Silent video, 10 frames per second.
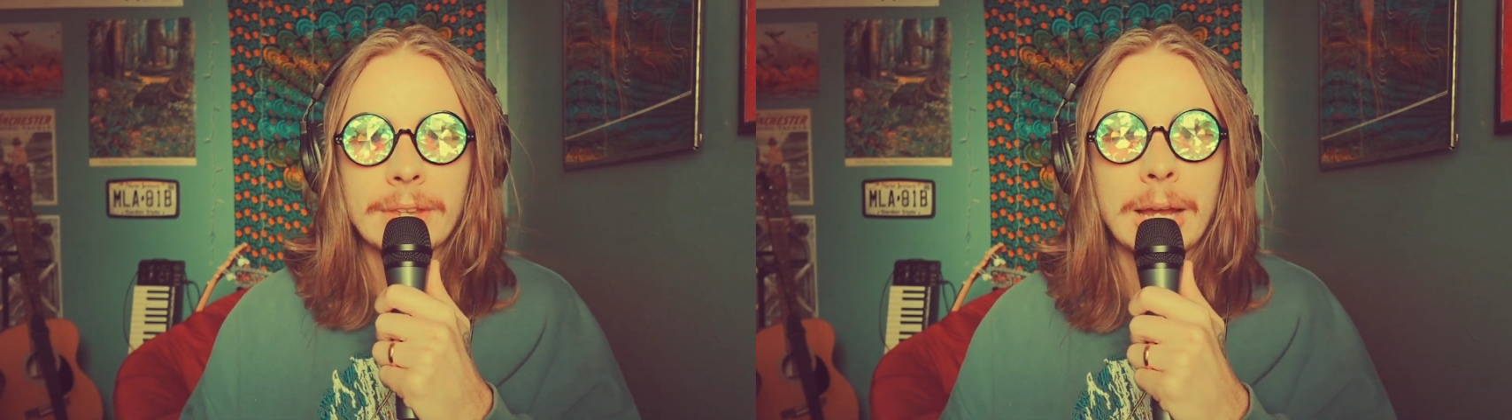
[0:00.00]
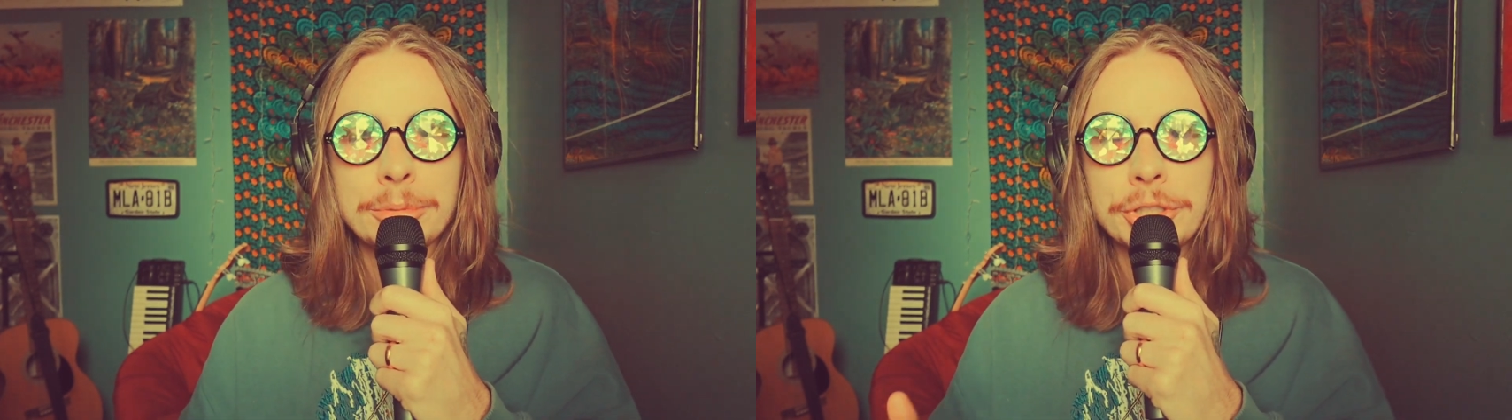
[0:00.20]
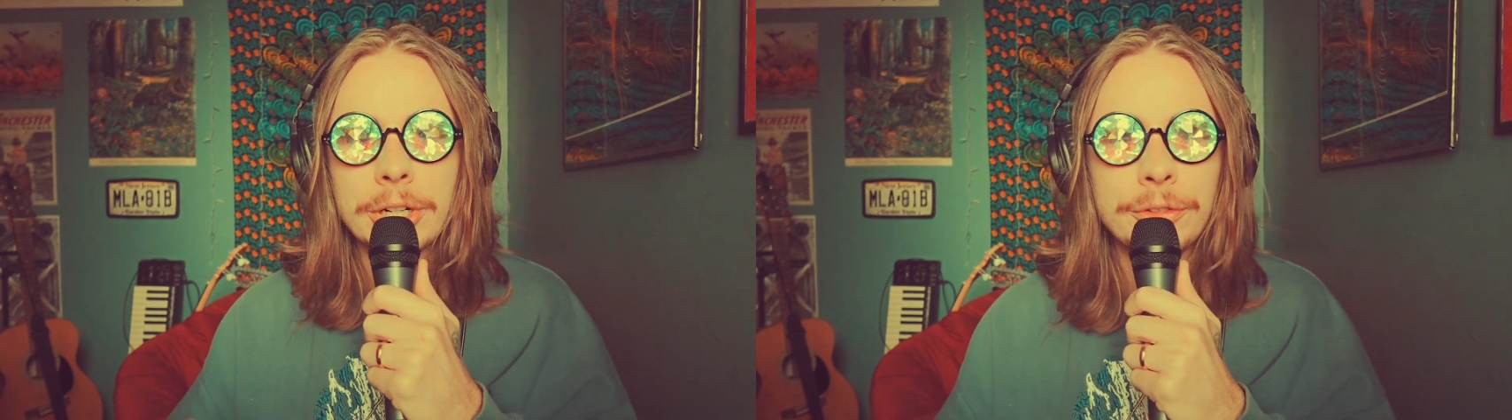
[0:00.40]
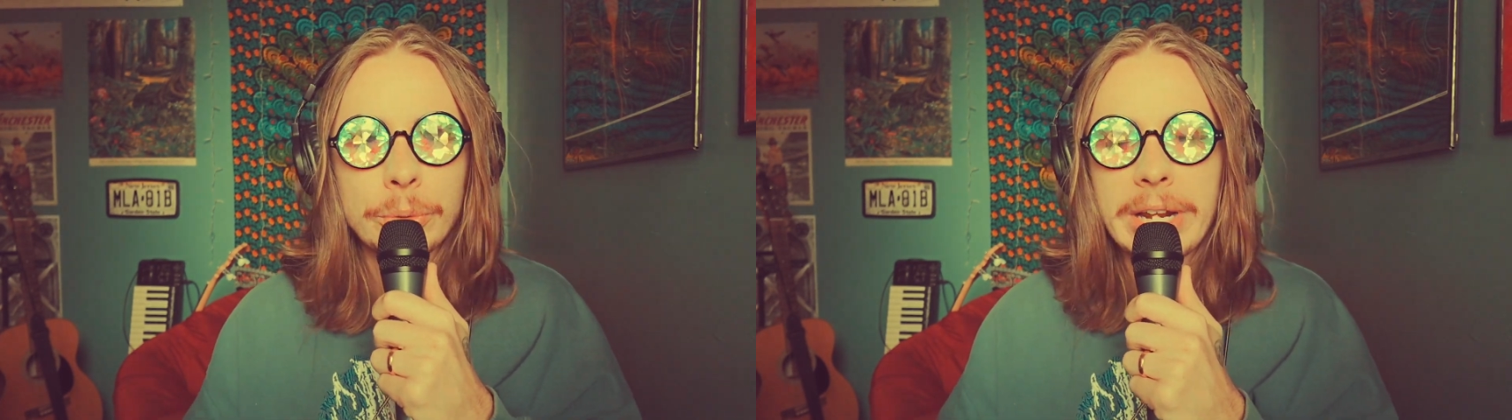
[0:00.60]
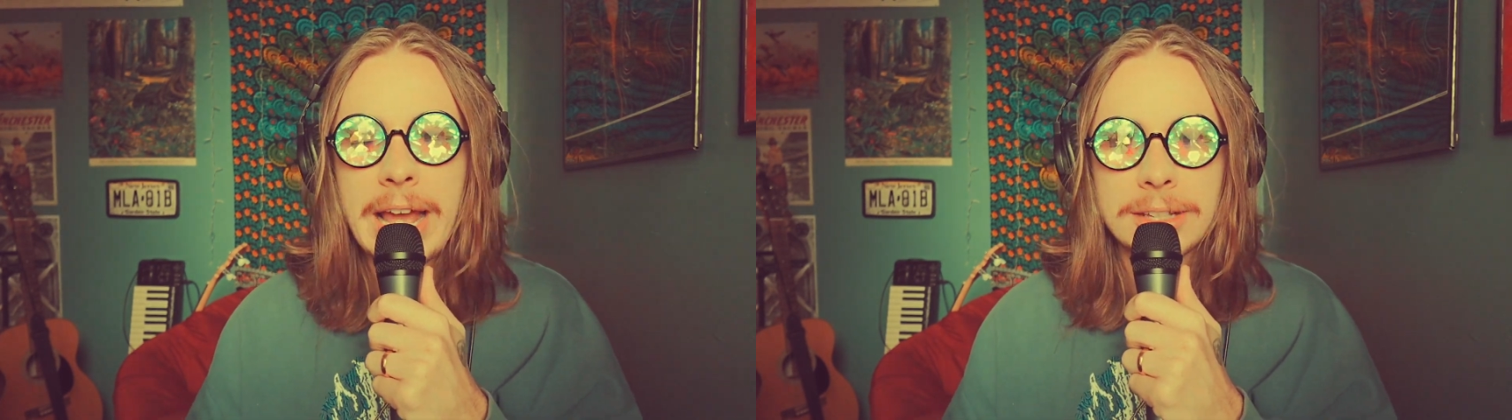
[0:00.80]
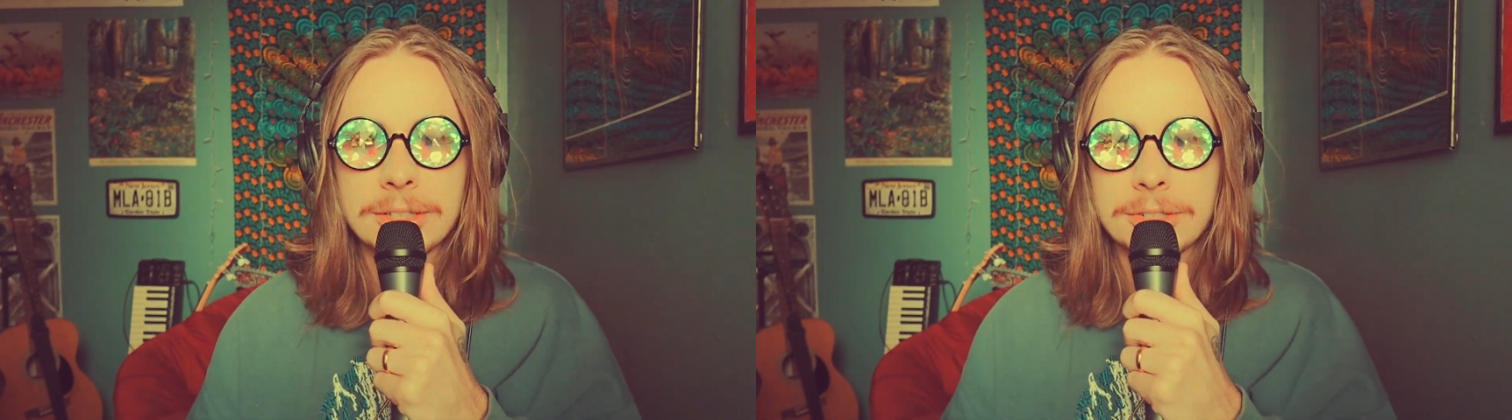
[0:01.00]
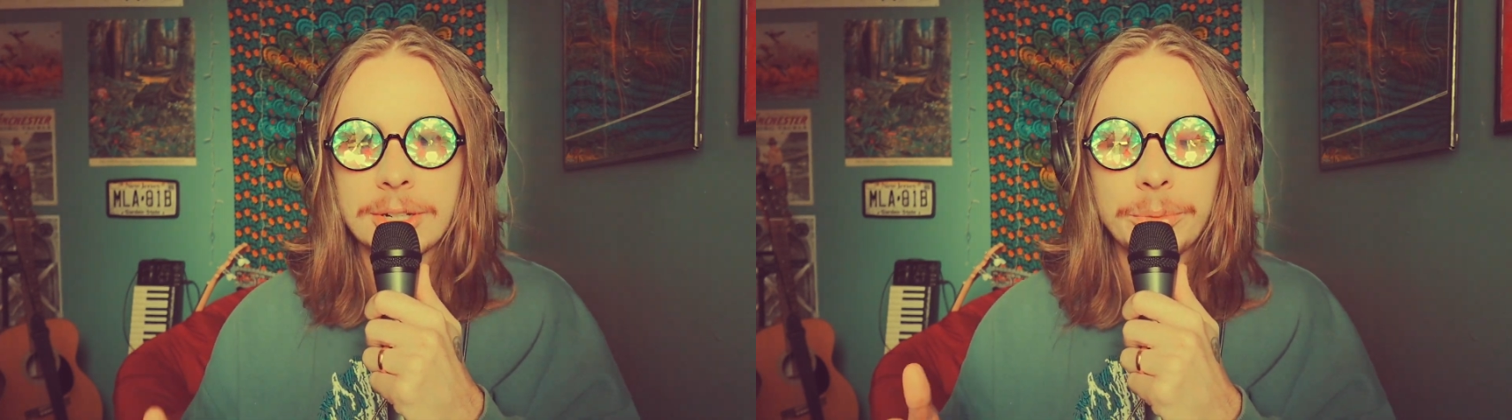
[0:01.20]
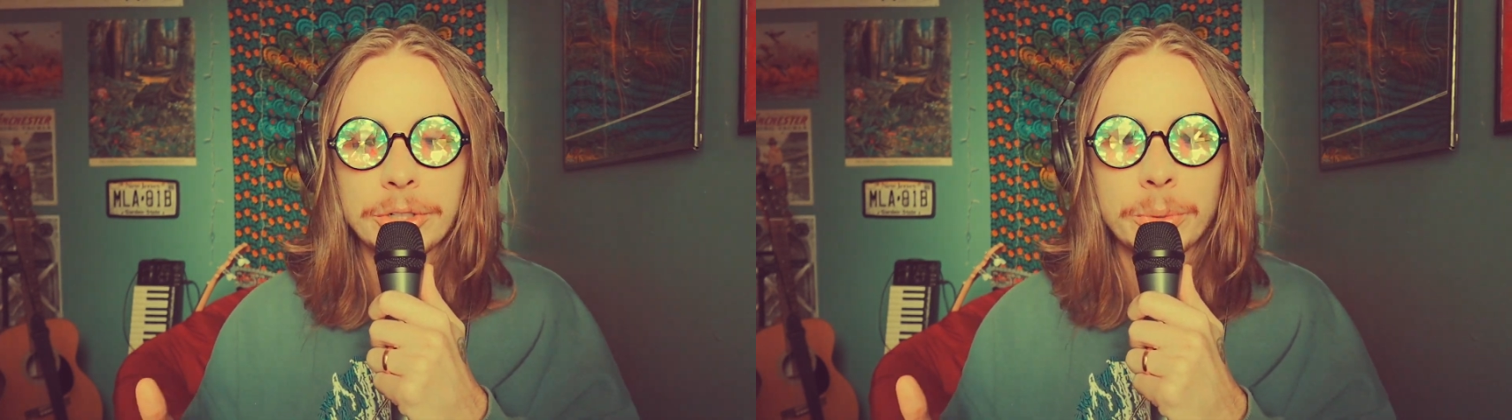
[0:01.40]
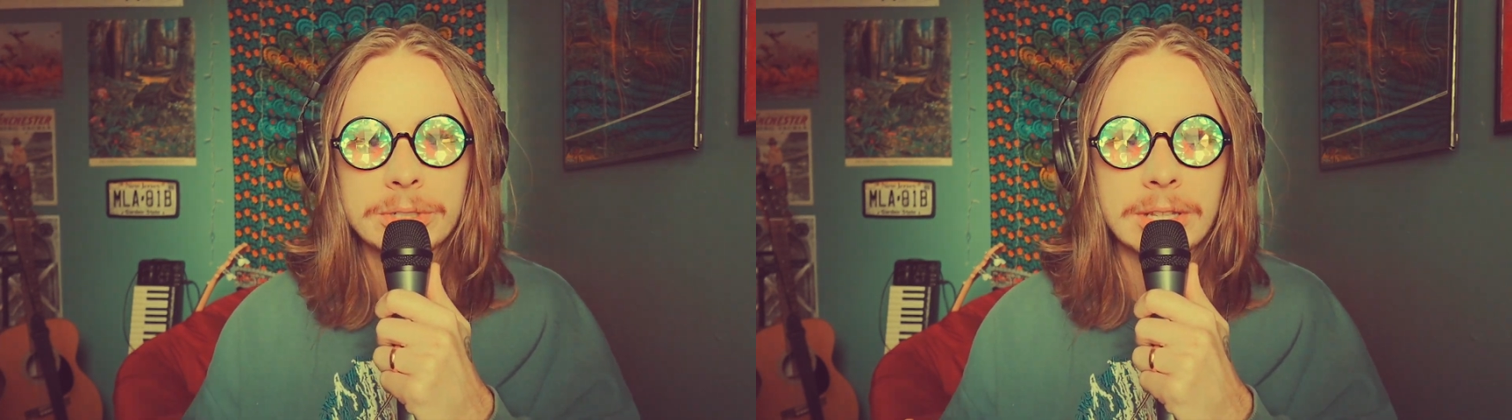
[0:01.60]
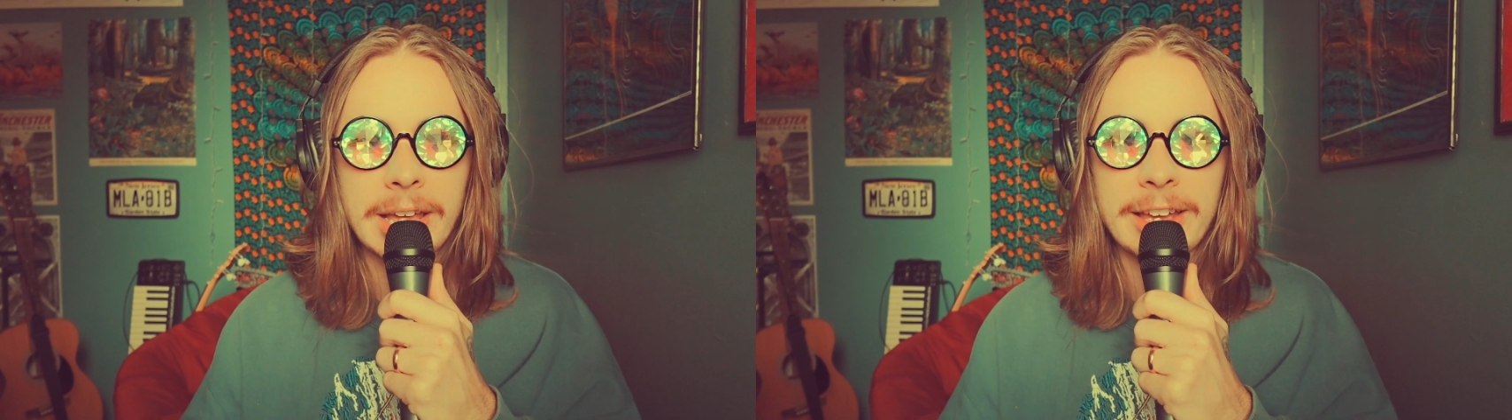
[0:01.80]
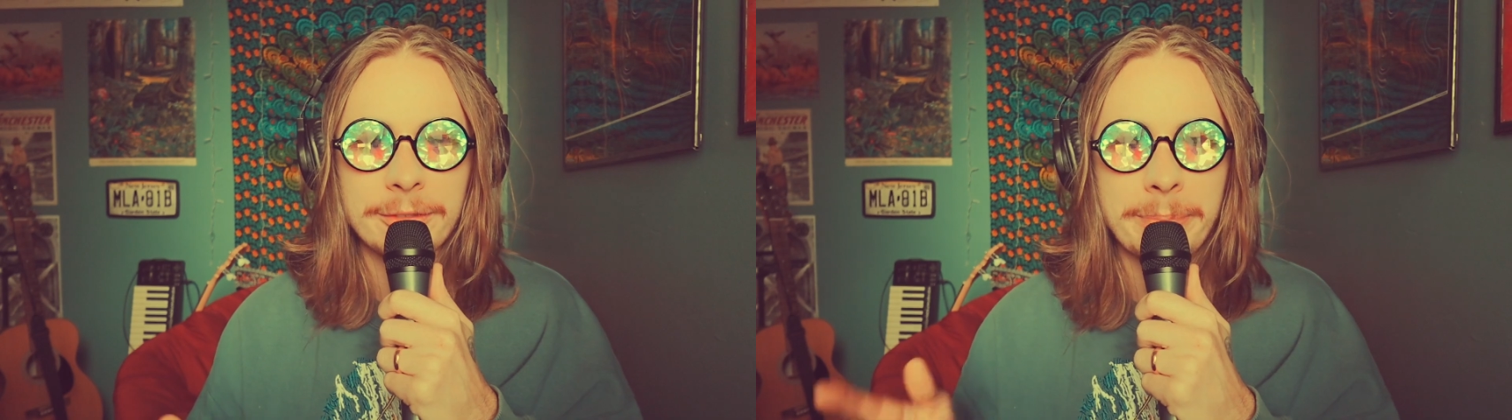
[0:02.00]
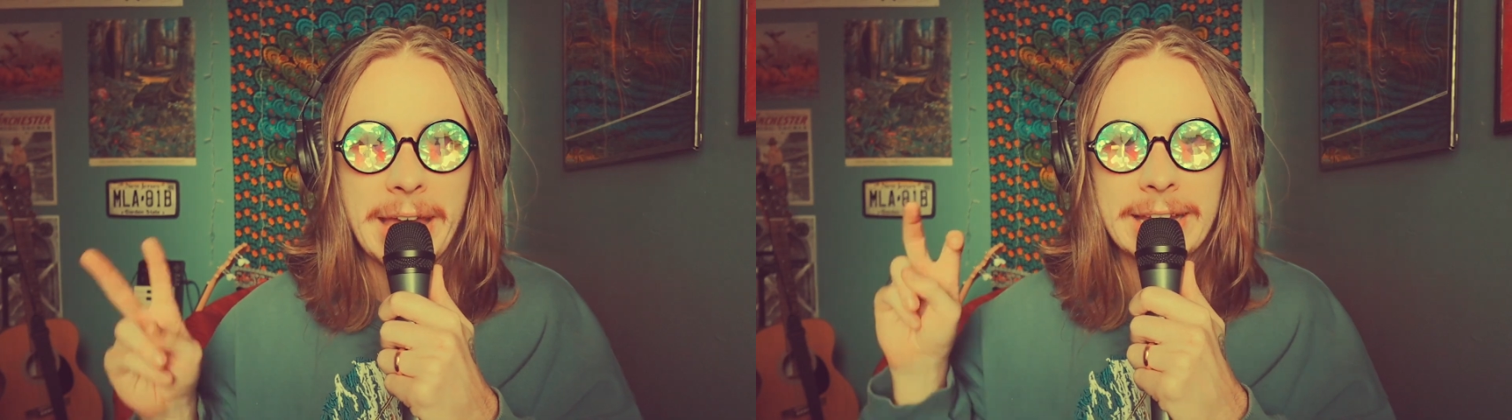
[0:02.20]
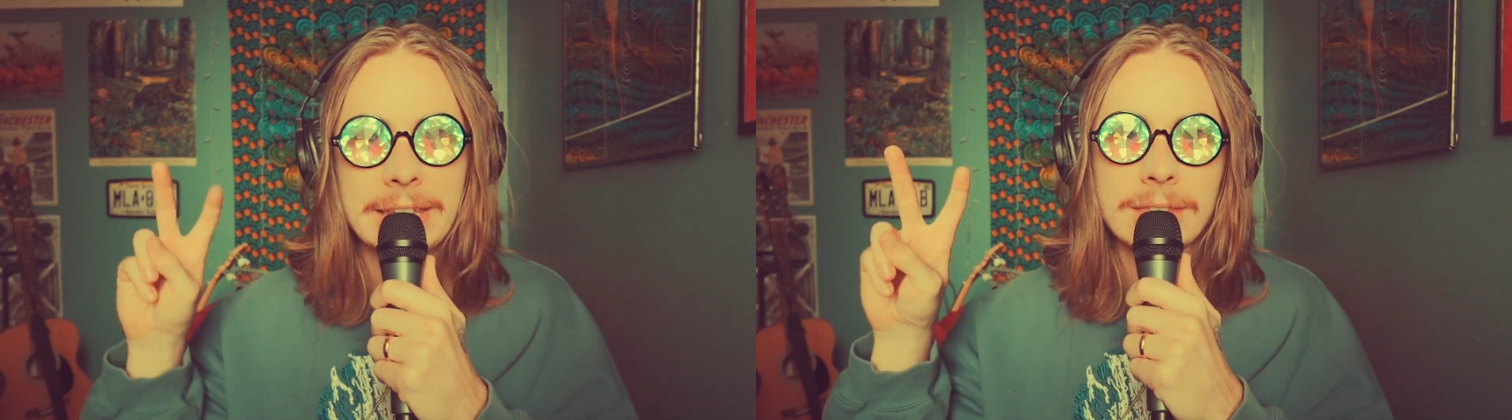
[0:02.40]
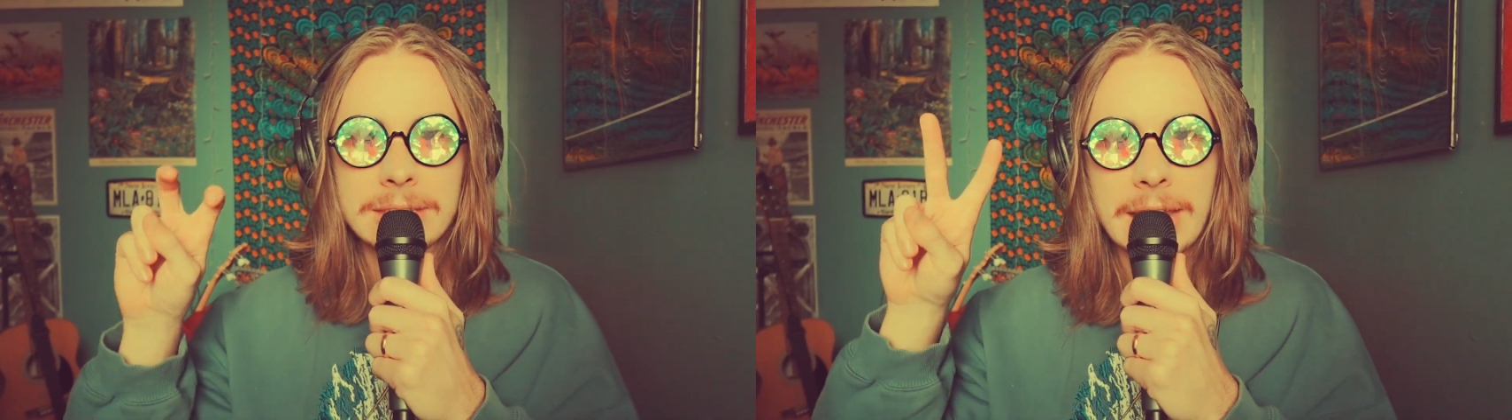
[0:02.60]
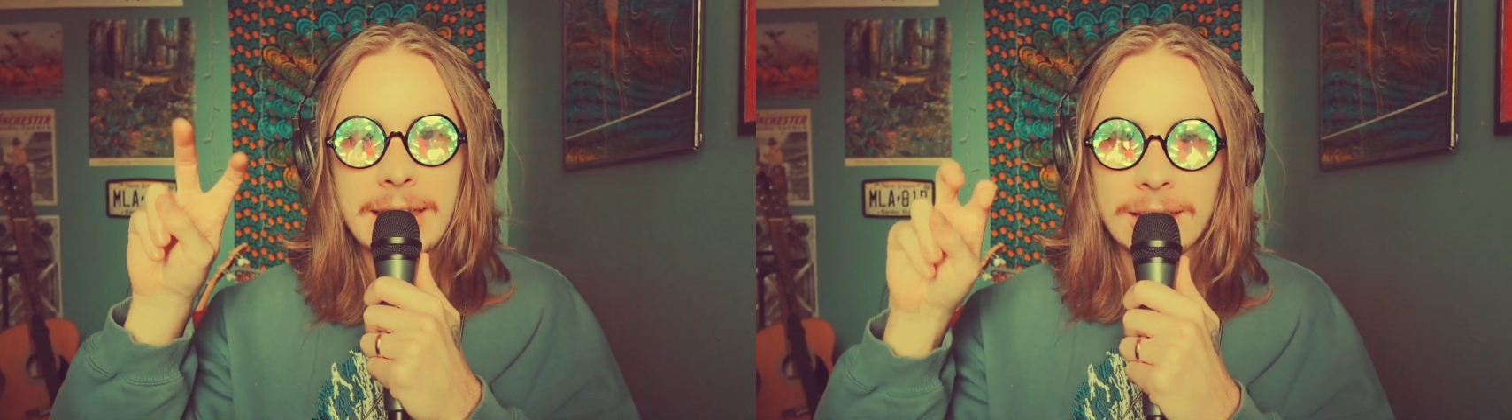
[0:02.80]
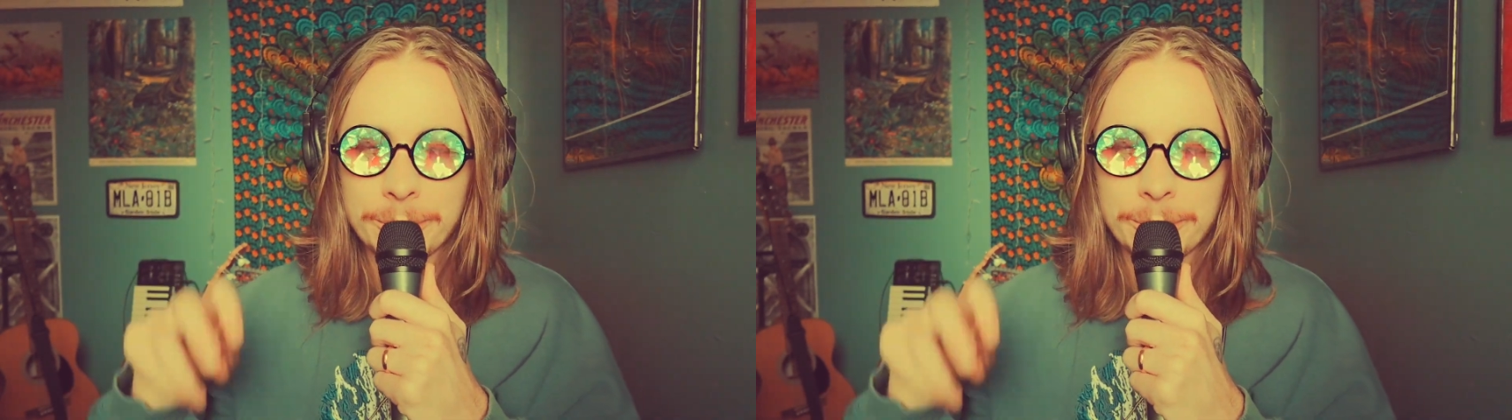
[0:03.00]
I'm sure if you were to ask someone who was alive back in the day,